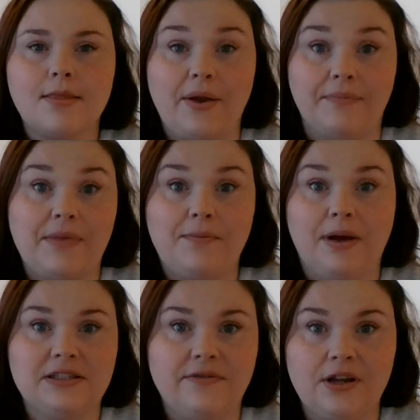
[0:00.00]
Okay, I had to
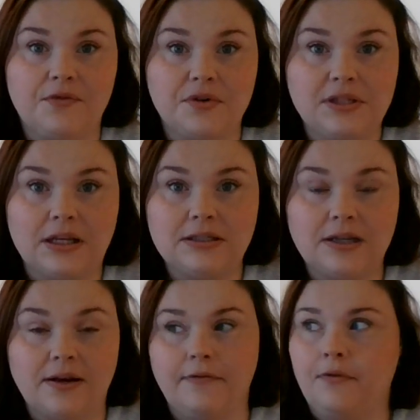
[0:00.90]
pause the video for a second to
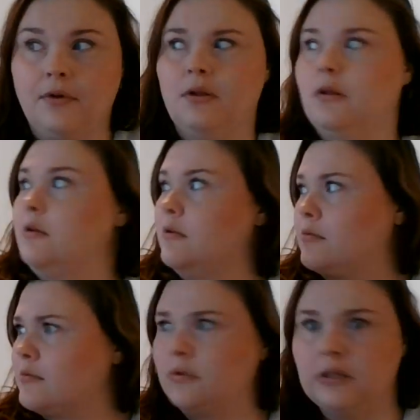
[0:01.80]
kind of
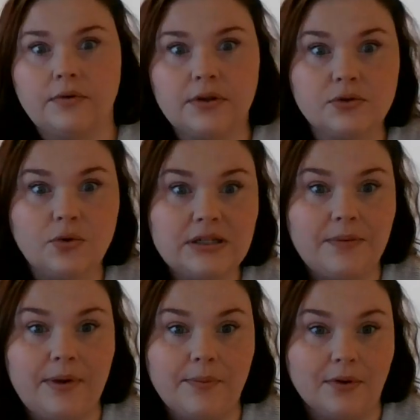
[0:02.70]
get rid of those
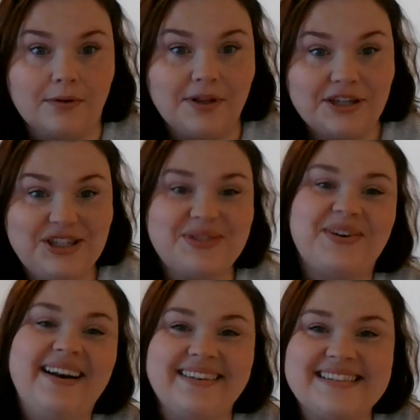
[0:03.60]
crazy people that are like
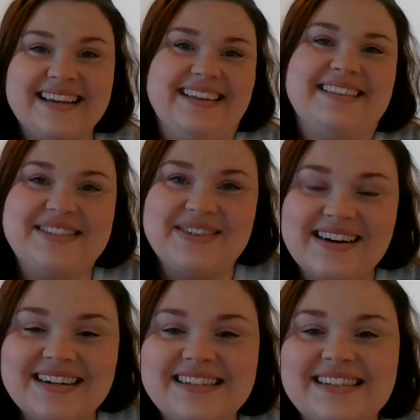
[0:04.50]
just right outside the
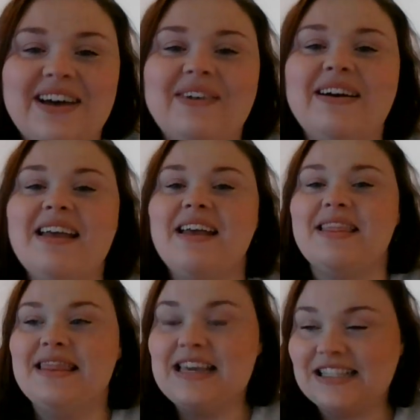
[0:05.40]
door. So
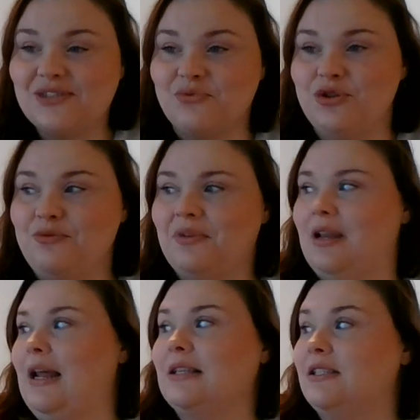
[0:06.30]
this room
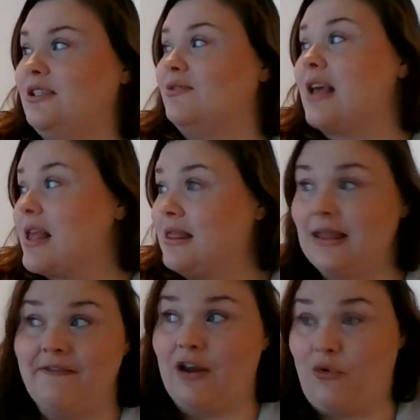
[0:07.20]
connects to the
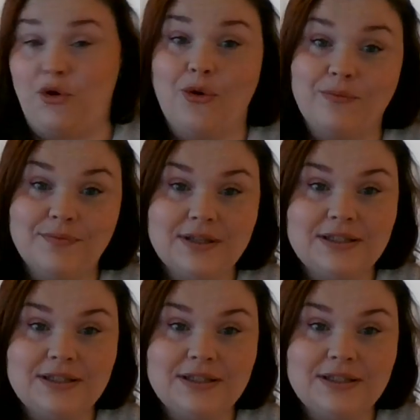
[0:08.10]
living room.